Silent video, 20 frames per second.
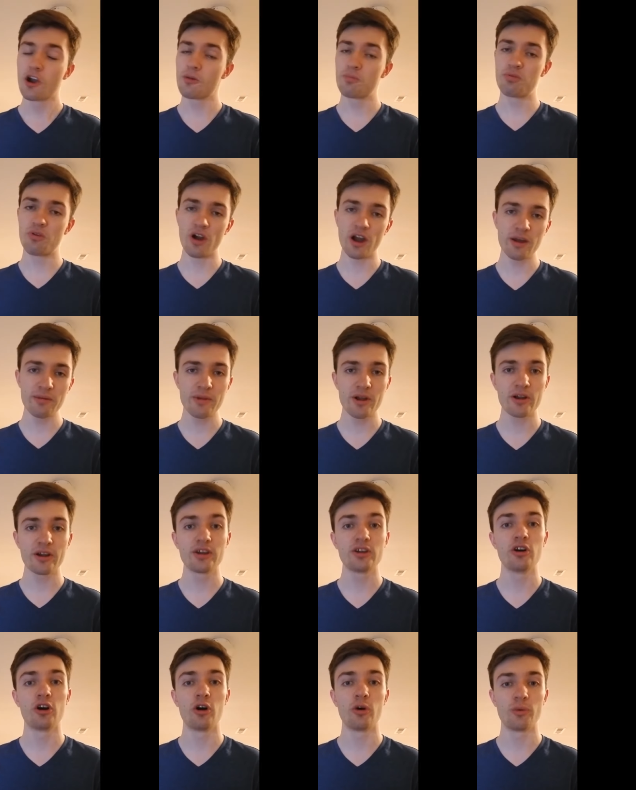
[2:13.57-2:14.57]
primary
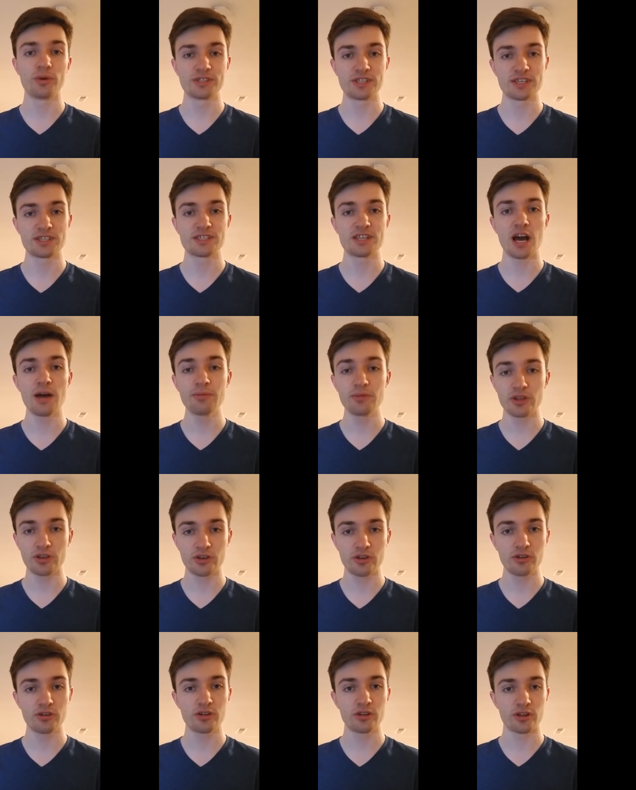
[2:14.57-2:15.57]
goal was to stop the
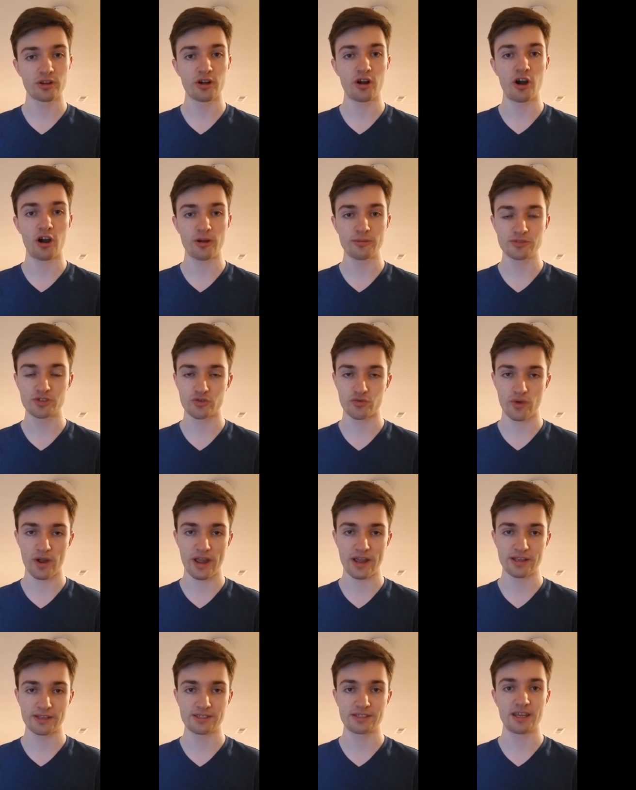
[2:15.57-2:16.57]
nuclear arms
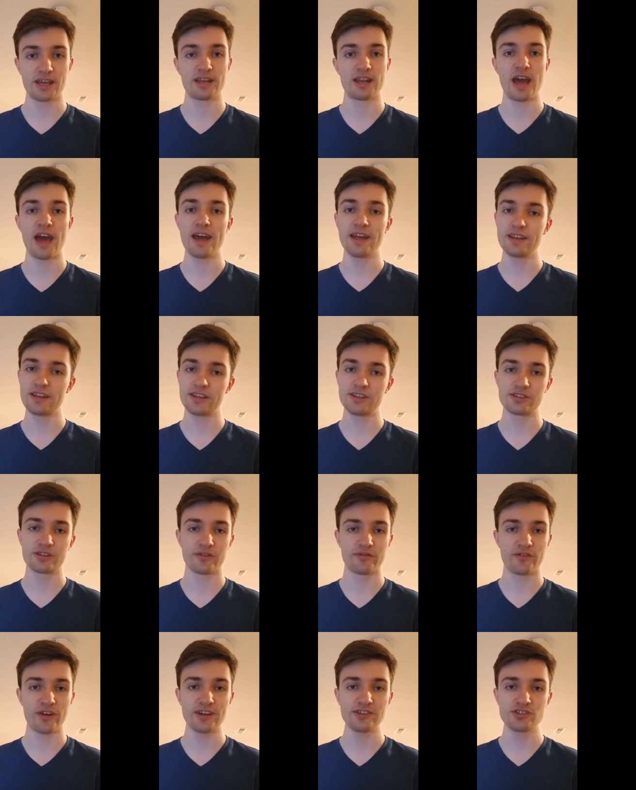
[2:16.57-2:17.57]
race and end
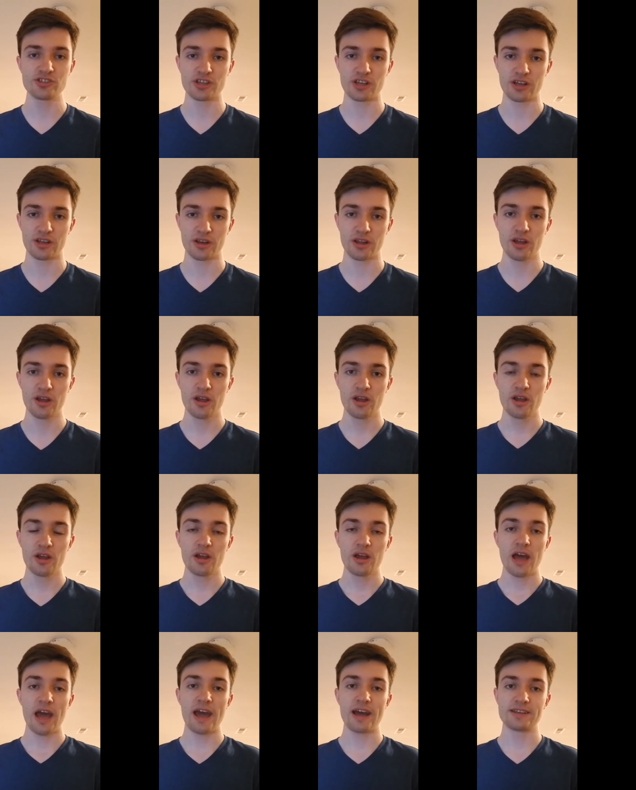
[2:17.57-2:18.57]
intervention
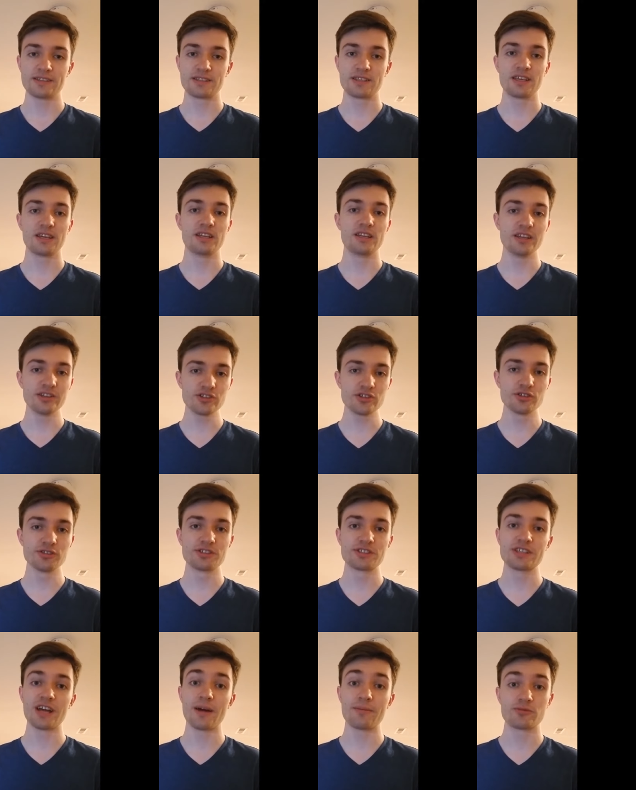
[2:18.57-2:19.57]
as the initial
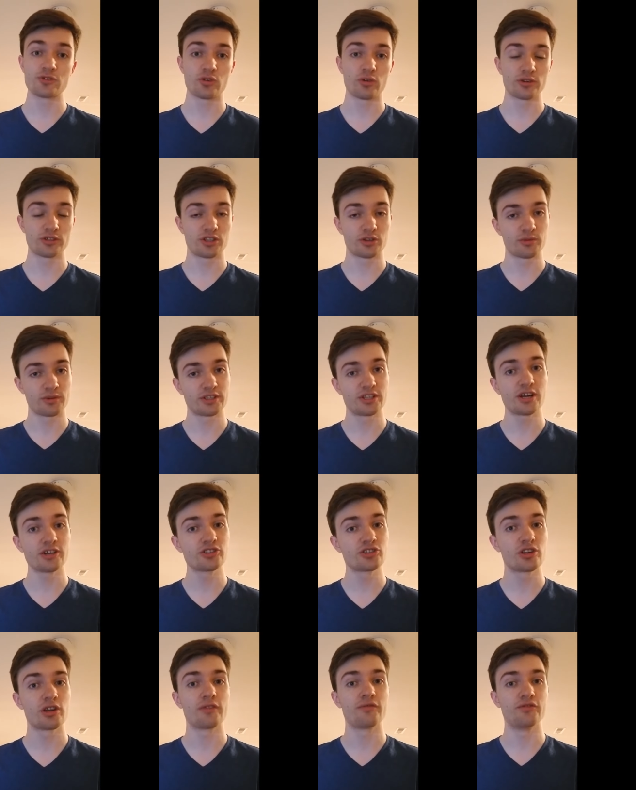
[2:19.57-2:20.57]
step toward the
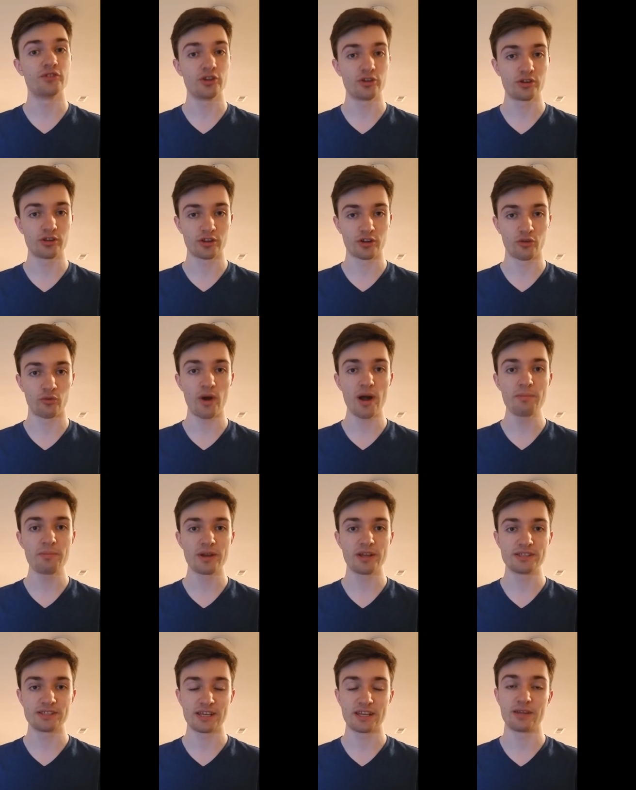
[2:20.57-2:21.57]
reduction of nuclear
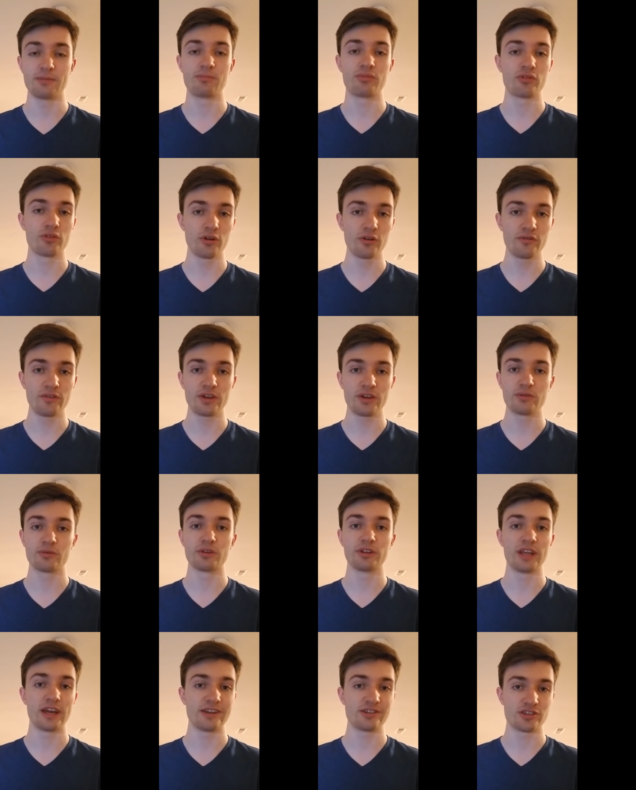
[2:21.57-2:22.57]
weapons and improving
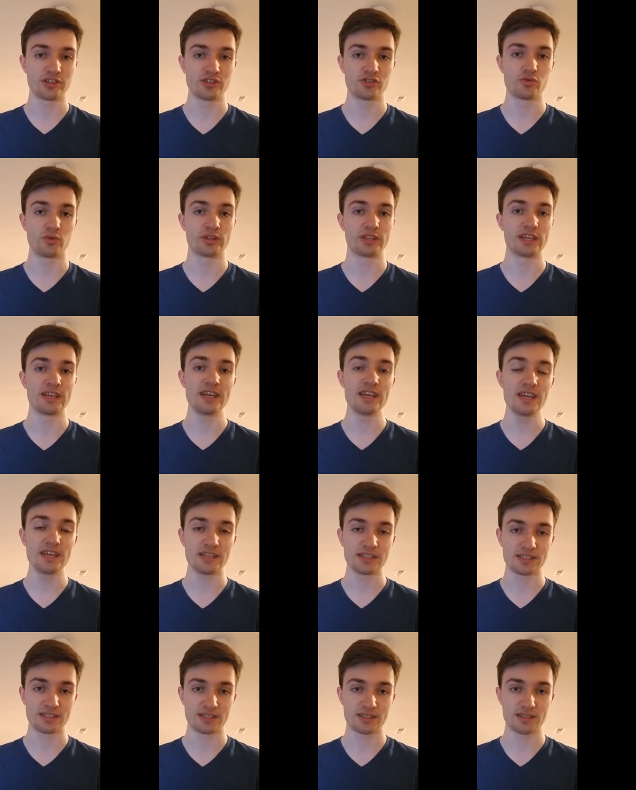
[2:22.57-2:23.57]
relations with the
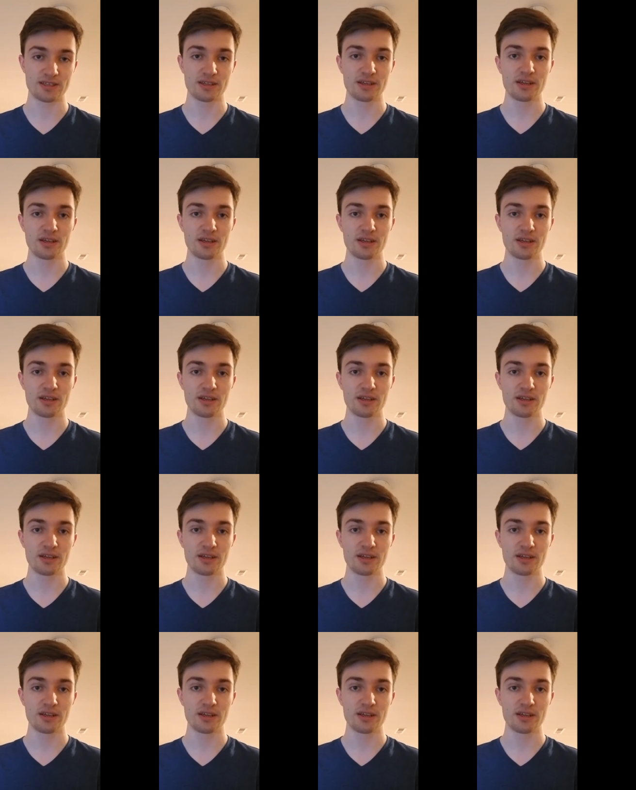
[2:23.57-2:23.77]
East.